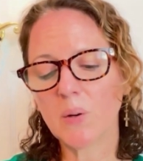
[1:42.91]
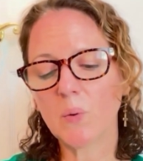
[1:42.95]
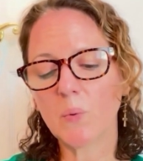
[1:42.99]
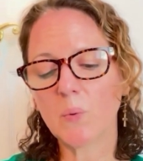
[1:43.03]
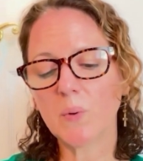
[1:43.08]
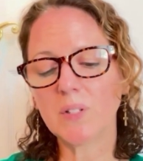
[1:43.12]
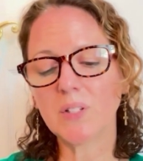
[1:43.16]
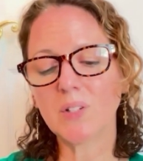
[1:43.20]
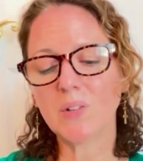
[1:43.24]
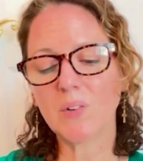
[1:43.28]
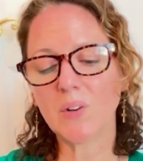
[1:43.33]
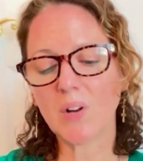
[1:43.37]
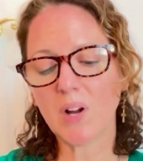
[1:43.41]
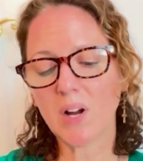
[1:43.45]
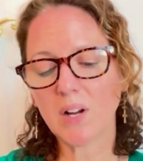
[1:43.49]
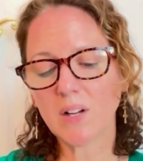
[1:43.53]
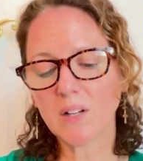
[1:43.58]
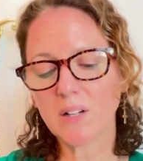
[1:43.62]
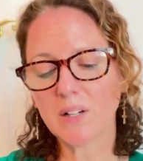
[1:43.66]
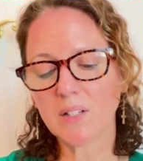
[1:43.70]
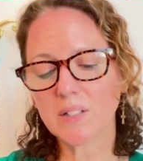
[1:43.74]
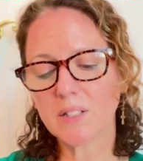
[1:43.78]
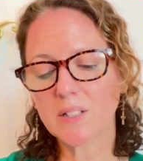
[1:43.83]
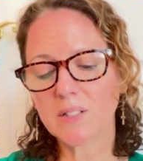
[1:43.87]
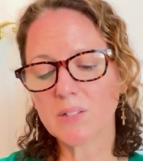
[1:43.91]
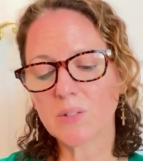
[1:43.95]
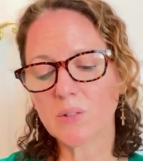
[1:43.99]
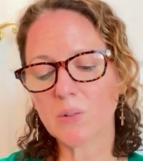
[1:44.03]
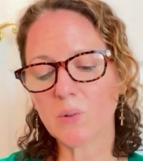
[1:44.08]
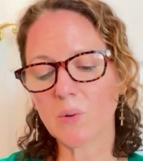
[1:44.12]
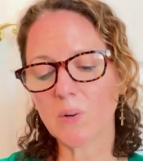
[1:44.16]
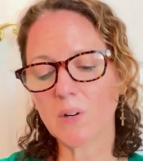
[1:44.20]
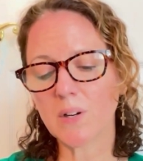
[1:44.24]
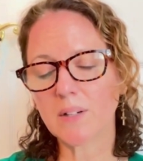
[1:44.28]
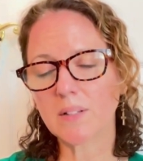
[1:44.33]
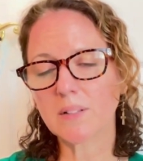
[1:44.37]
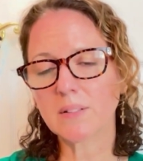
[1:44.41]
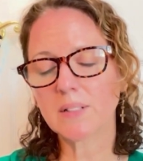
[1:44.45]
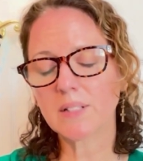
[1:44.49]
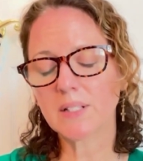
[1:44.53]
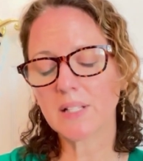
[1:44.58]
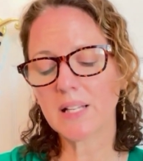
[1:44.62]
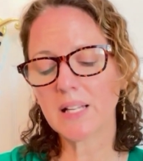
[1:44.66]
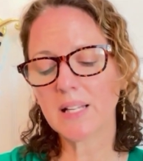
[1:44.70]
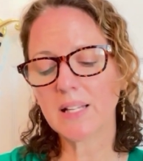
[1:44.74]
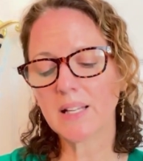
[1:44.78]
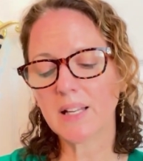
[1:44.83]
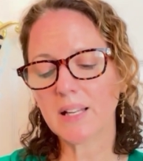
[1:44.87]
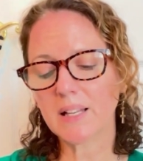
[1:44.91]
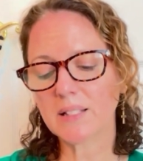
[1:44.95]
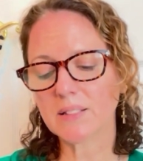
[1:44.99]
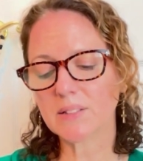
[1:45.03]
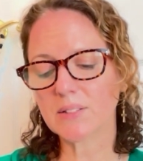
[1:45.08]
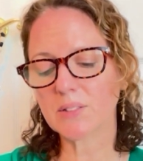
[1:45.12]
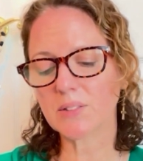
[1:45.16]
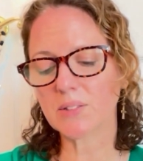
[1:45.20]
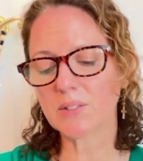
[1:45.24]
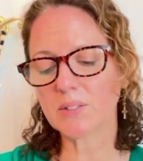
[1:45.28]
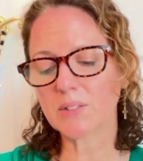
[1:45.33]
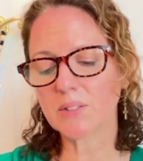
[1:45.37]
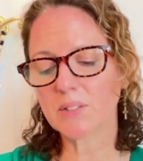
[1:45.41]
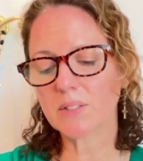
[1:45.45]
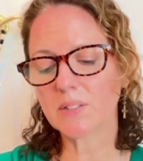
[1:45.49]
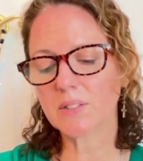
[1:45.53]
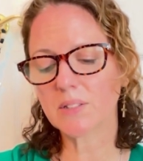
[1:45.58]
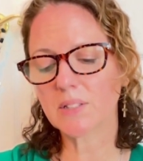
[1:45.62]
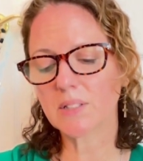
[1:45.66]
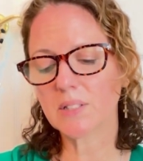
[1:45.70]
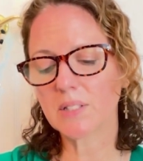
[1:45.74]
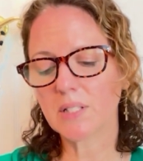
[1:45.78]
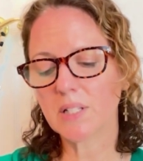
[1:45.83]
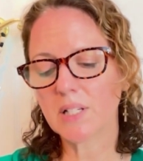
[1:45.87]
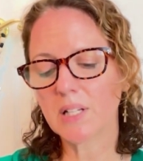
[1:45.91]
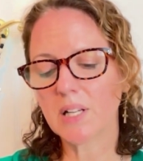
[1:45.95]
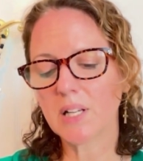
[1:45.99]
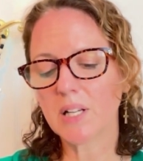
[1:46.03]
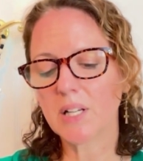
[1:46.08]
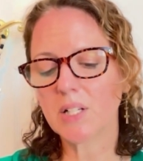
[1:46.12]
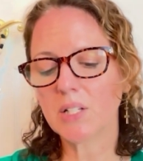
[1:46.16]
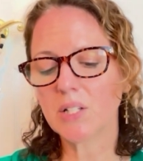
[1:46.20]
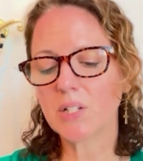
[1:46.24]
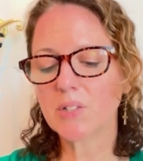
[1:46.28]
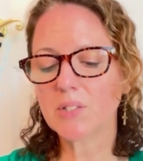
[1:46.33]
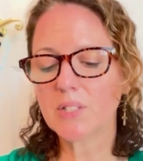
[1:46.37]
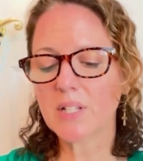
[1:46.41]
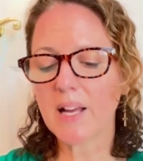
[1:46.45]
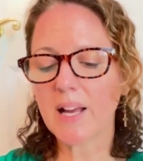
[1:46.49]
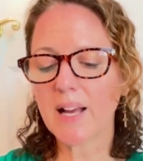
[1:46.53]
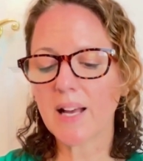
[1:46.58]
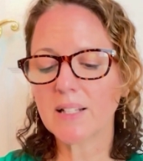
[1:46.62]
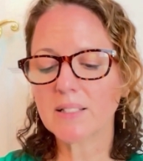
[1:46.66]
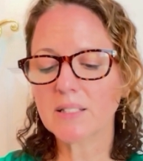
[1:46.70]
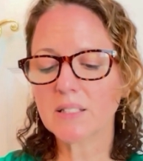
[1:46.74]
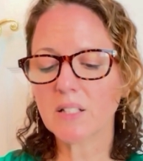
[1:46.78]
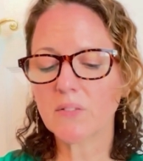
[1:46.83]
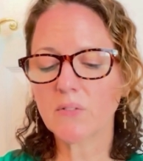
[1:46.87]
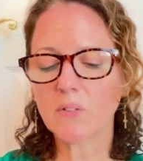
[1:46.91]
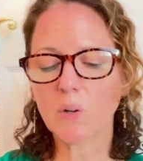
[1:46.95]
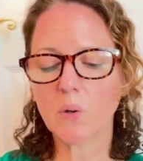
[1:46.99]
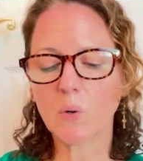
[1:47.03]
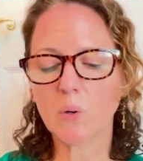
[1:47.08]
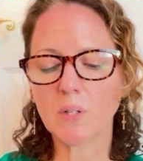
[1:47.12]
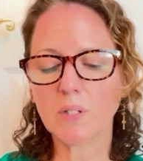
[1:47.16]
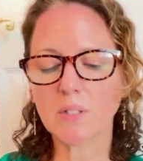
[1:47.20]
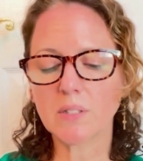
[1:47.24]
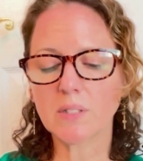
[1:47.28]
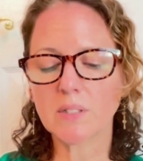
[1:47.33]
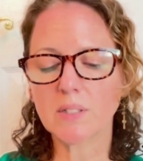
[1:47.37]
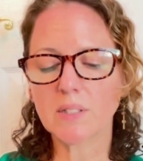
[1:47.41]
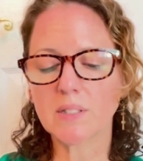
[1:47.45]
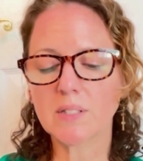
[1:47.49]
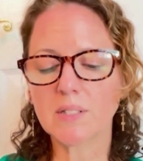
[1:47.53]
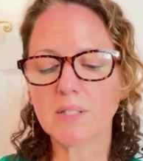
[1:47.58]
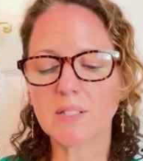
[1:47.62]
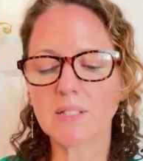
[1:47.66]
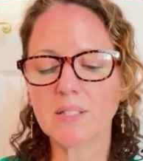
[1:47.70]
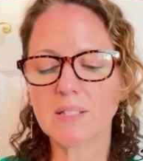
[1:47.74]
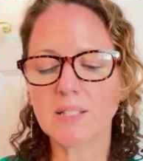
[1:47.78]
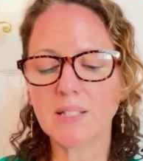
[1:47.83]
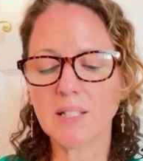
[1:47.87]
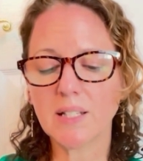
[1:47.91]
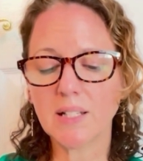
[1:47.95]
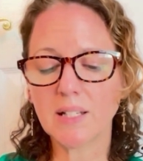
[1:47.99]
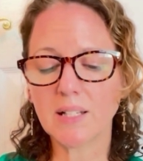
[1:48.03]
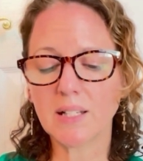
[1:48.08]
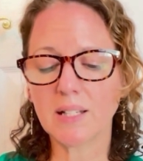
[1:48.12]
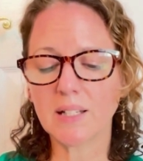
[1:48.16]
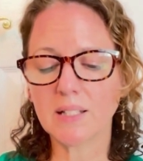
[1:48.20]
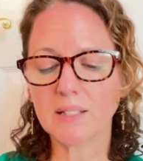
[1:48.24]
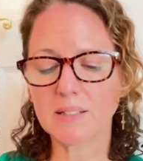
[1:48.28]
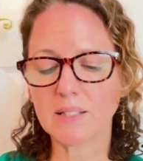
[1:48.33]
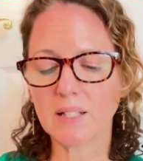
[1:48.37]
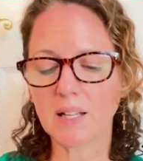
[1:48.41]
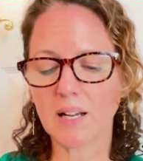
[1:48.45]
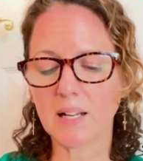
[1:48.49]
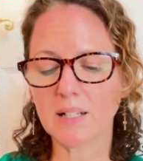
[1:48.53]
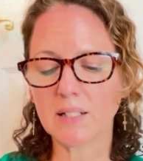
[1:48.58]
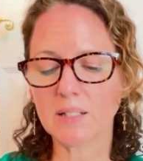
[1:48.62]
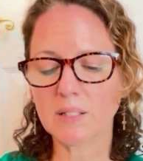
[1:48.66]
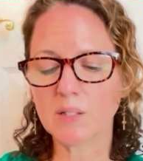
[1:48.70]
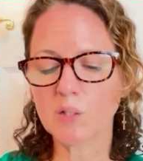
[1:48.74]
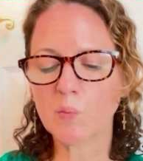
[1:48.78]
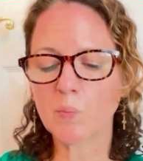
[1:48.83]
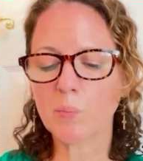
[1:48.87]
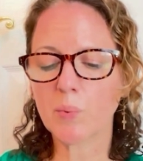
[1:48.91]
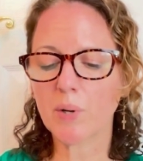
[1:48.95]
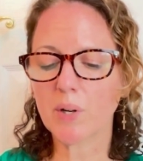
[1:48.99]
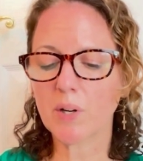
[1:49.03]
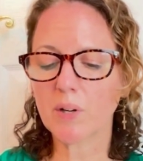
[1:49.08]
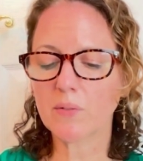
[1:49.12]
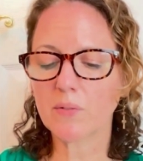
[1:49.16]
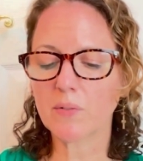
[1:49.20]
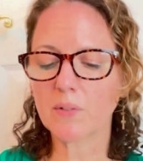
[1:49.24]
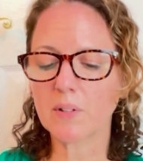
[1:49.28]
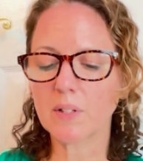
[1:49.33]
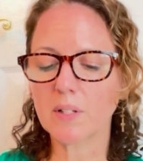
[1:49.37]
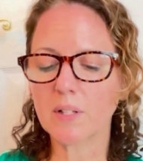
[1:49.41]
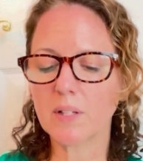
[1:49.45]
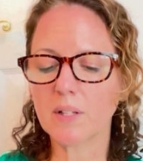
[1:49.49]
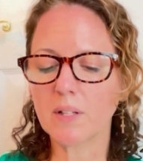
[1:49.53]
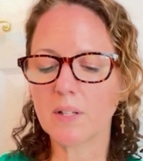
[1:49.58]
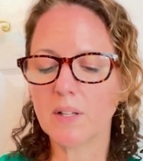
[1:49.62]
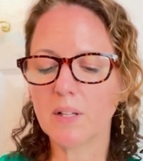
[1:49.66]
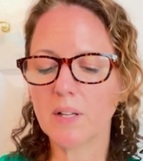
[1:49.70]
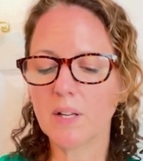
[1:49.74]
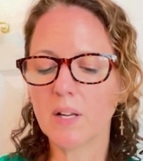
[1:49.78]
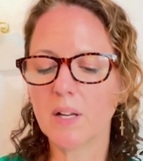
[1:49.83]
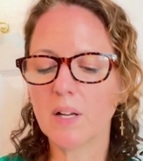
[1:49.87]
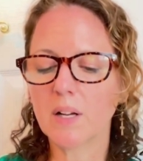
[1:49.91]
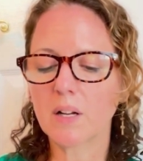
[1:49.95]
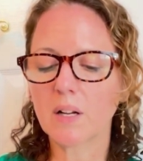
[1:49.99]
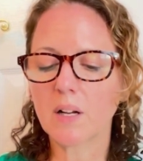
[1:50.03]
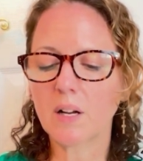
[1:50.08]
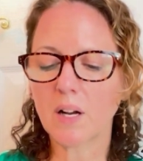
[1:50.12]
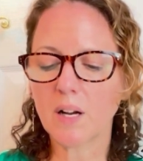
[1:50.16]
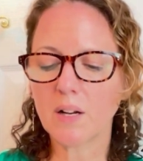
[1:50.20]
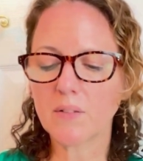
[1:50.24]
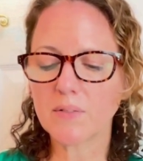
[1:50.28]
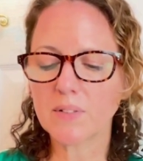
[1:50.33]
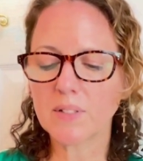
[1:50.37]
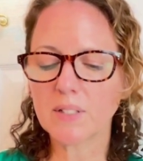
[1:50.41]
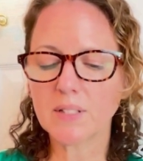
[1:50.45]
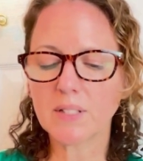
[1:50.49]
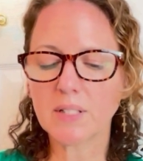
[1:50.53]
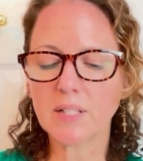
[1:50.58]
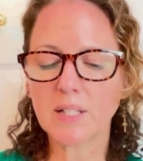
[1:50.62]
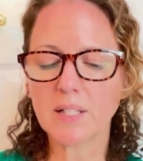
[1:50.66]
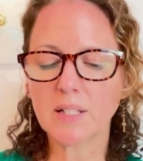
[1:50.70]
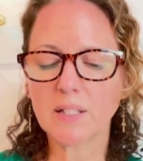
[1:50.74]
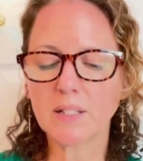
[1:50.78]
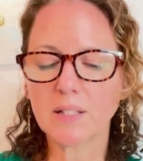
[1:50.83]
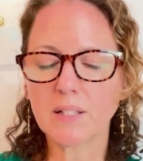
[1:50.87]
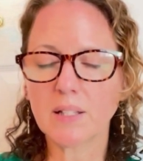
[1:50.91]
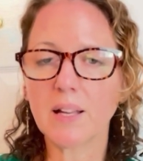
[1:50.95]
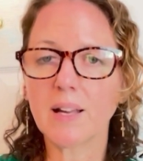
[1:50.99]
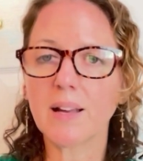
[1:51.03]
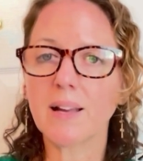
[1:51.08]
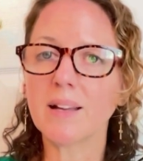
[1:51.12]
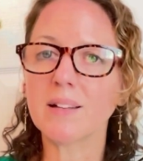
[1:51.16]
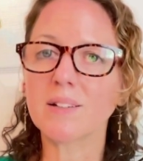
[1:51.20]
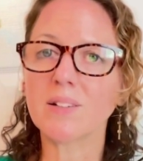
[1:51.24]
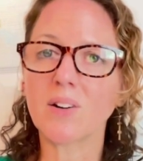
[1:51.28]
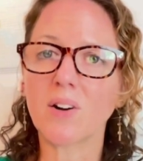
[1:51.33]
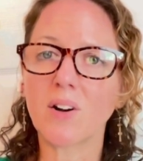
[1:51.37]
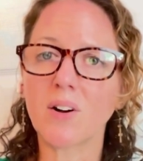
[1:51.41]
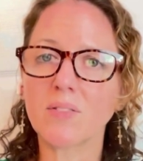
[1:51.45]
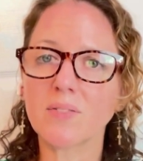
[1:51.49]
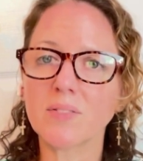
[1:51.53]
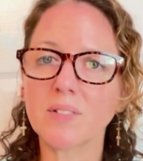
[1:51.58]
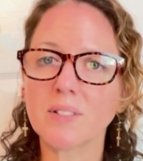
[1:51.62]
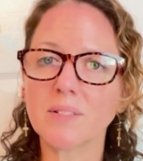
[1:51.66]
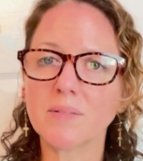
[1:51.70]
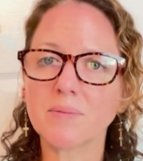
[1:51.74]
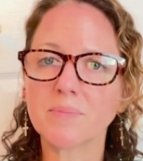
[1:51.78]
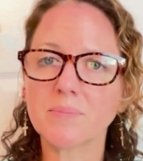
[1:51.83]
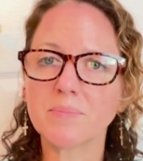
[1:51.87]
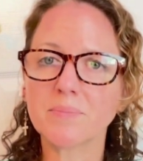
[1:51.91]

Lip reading: When you knock on his door, he answers. Your task, of course, is to seek his guidance prayerfully, confidently, and often.